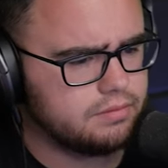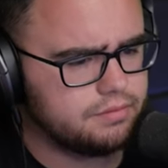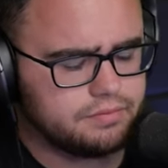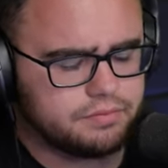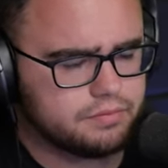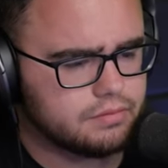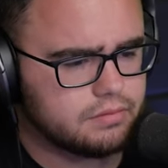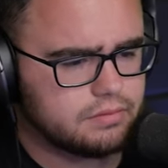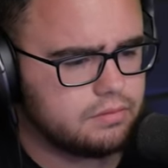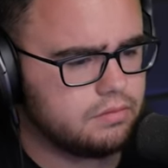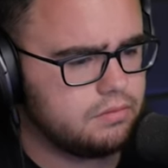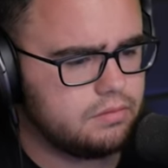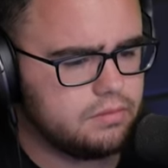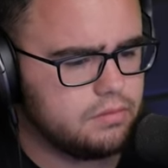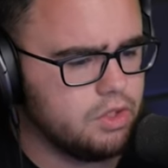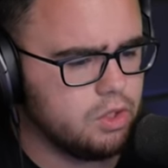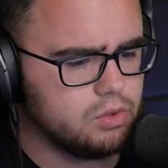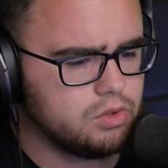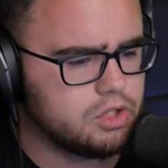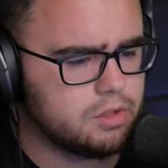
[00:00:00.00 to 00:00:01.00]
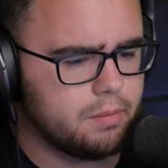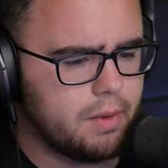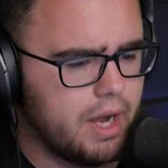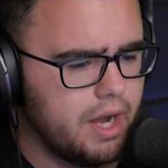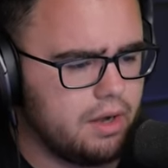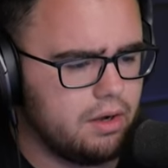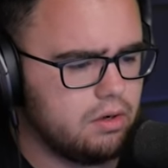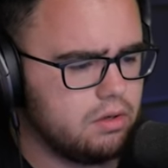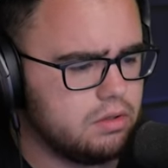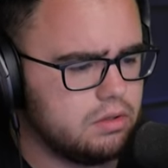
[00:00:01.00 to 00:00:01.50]
This Kong wears
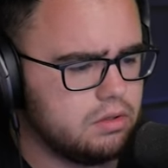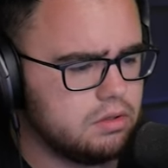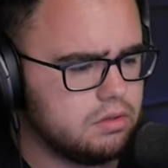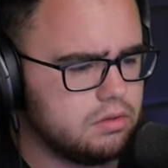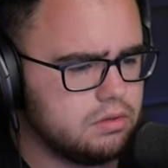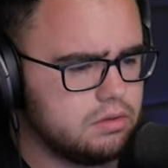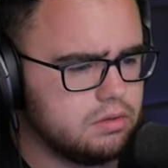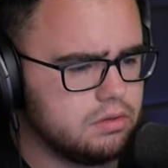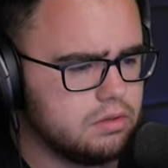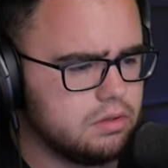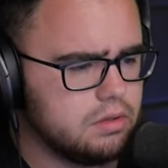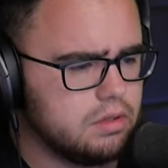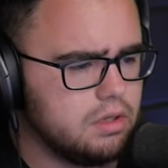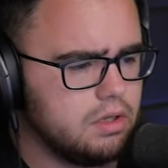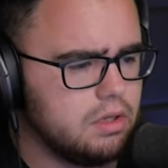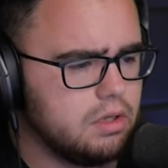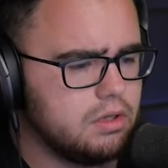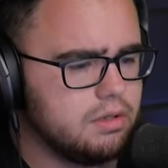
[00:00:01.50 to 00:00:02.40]
laser-proof arm bracers